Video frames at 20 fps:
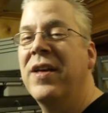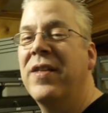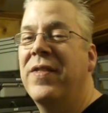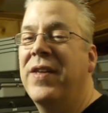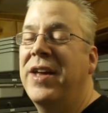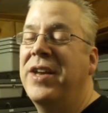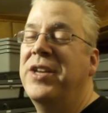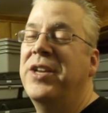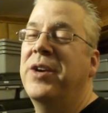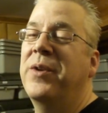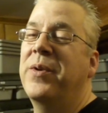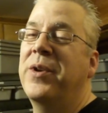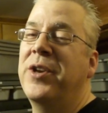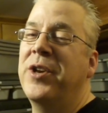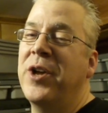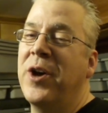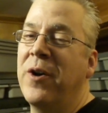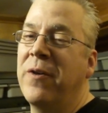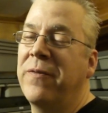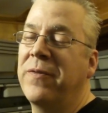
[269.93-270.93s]
then you would
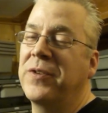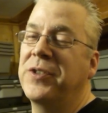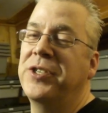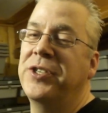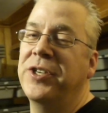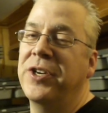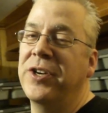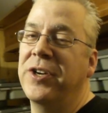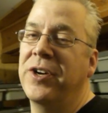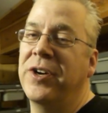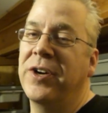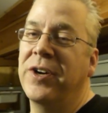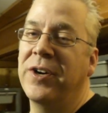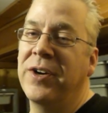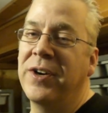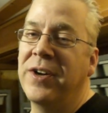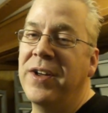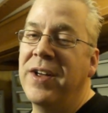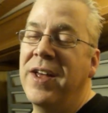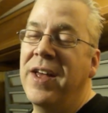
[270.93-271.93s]
know for
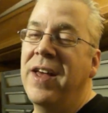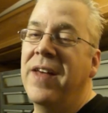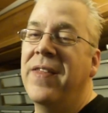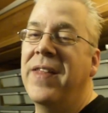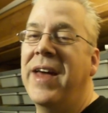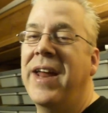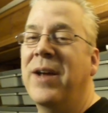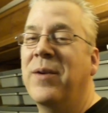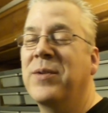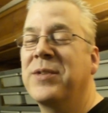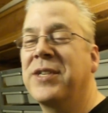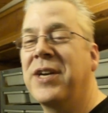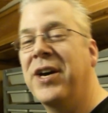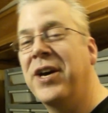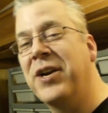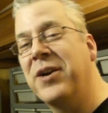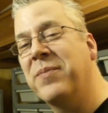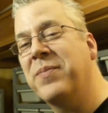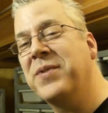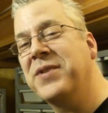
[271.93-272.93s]
sure that it was
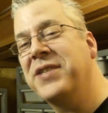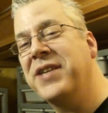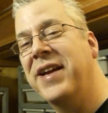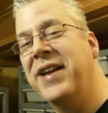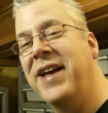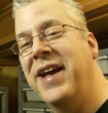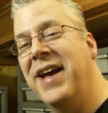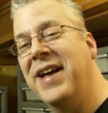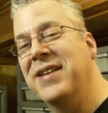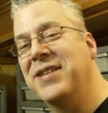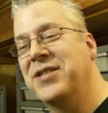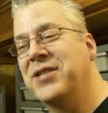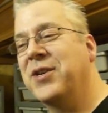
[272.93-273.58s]
100% het.